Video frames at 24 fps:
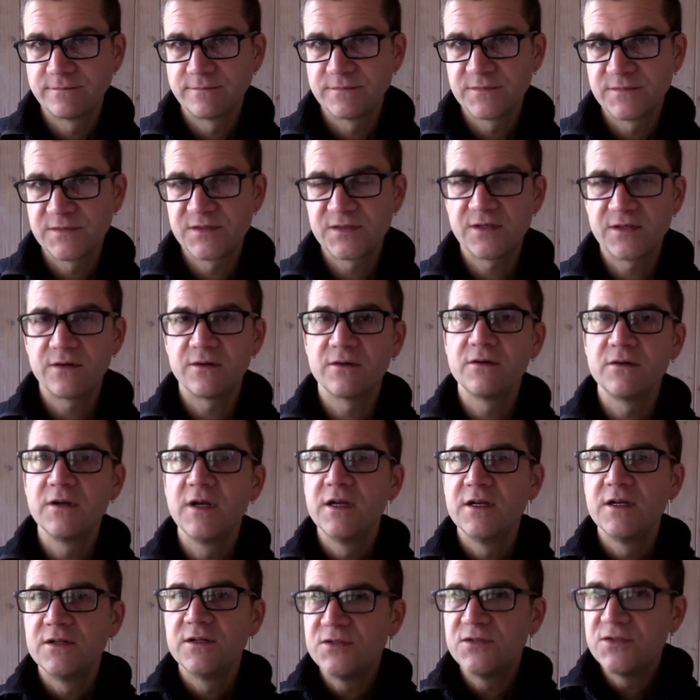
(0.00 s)
So
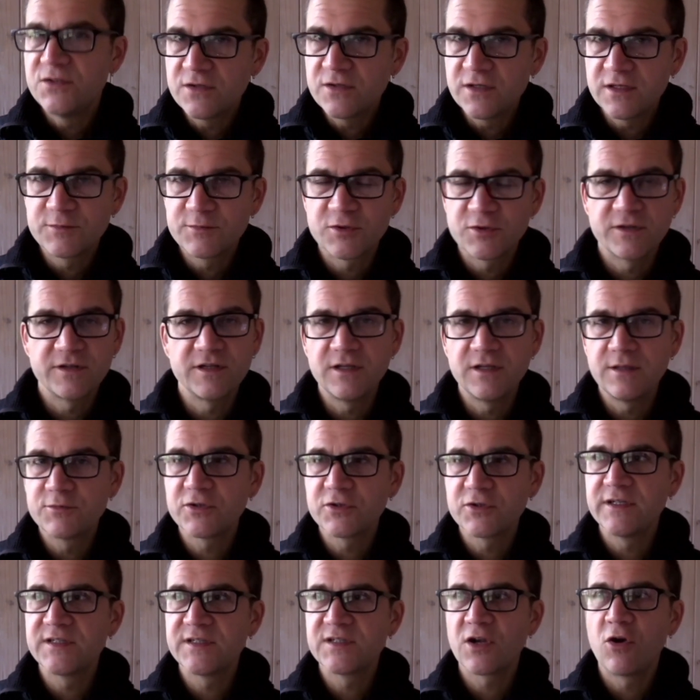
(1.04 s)
do the lip trill. The lip
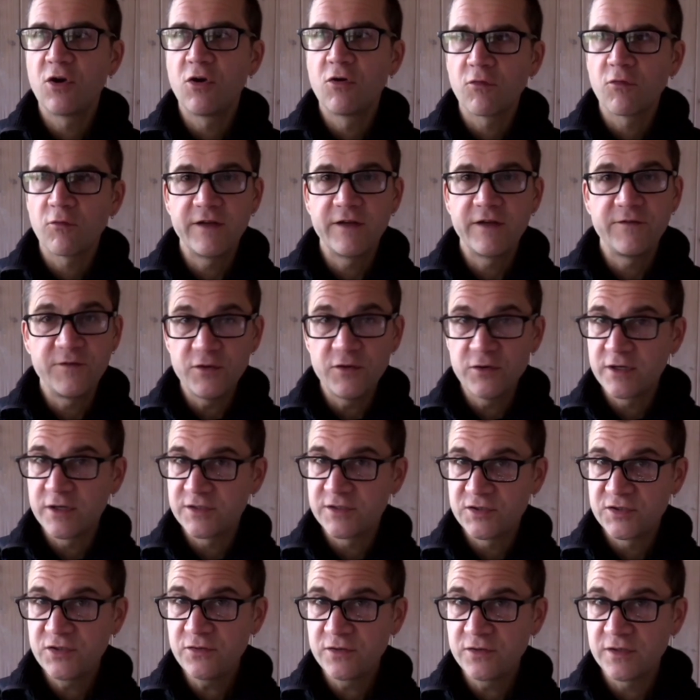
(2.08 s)
trill is if you can
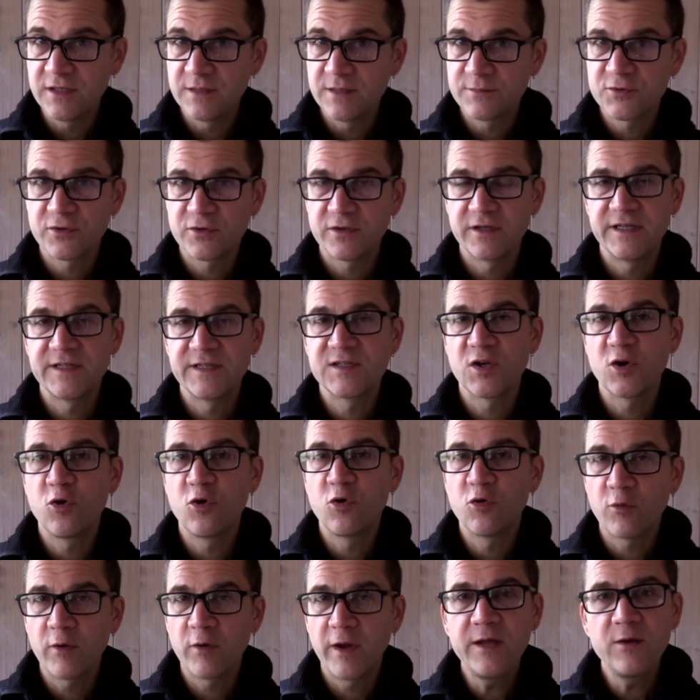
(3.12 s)
do the lip trill, it's a
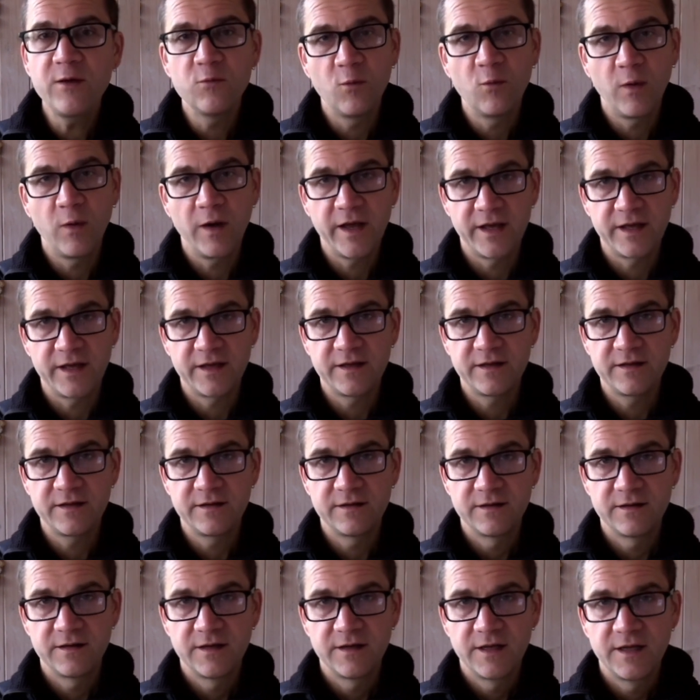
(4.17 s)
great way
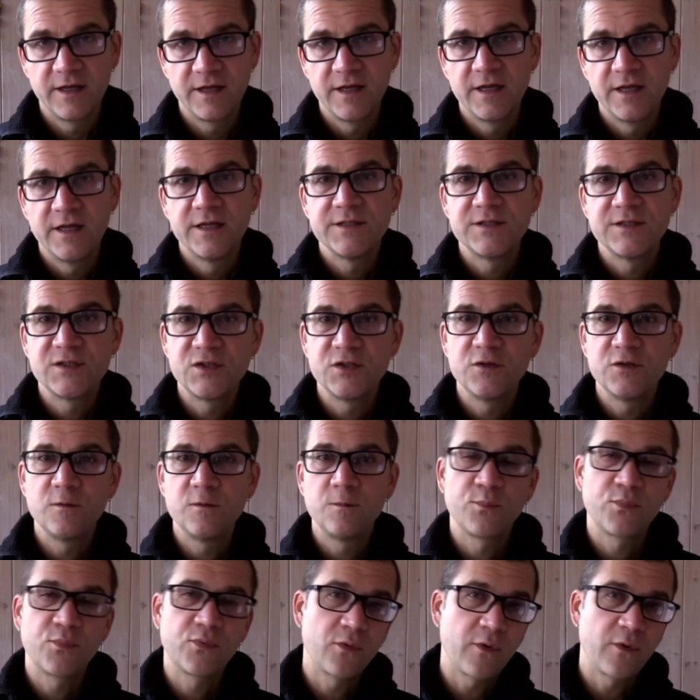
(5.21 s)
to
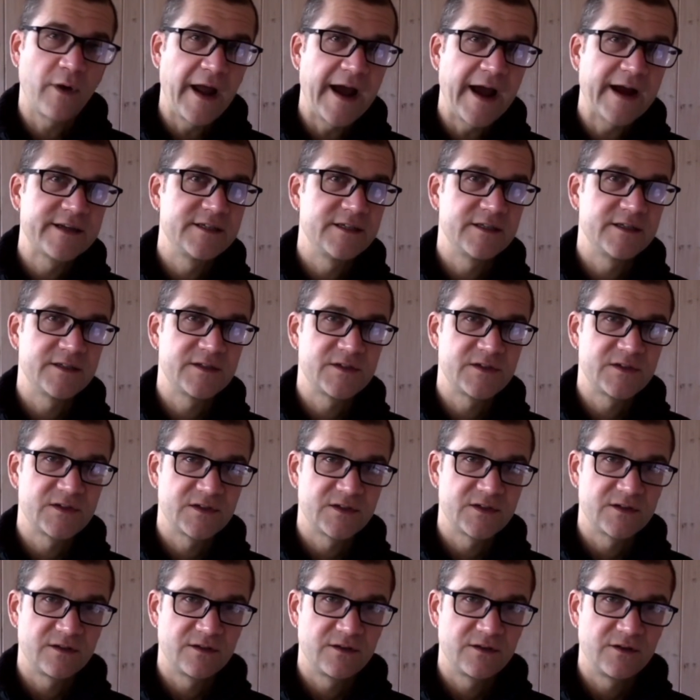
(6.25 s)
practice
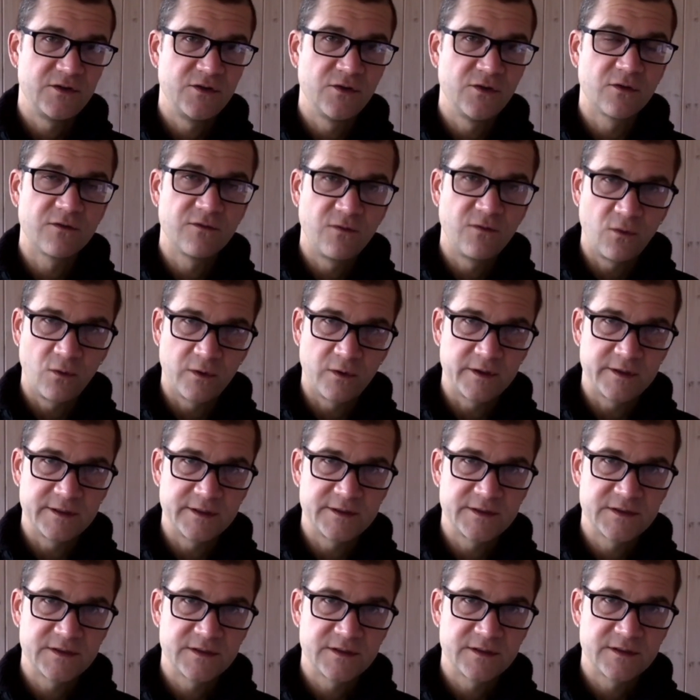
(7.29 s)
your
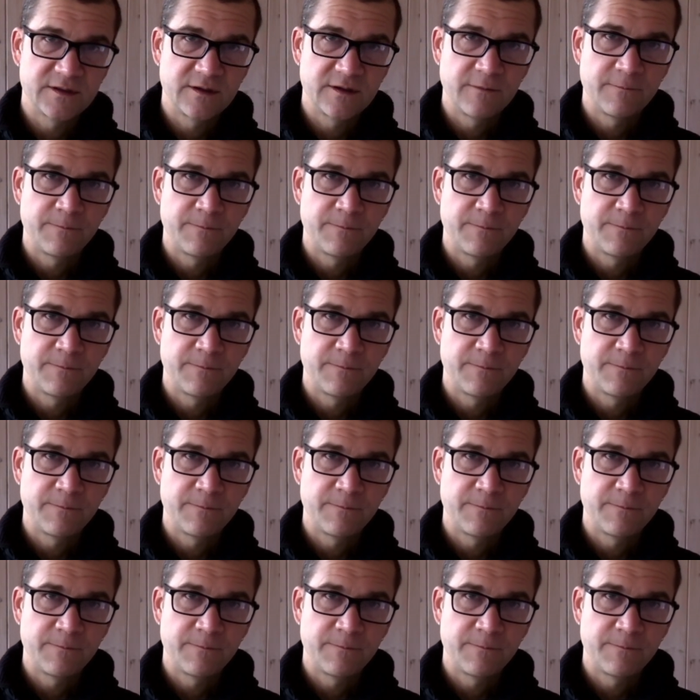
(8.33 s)
voice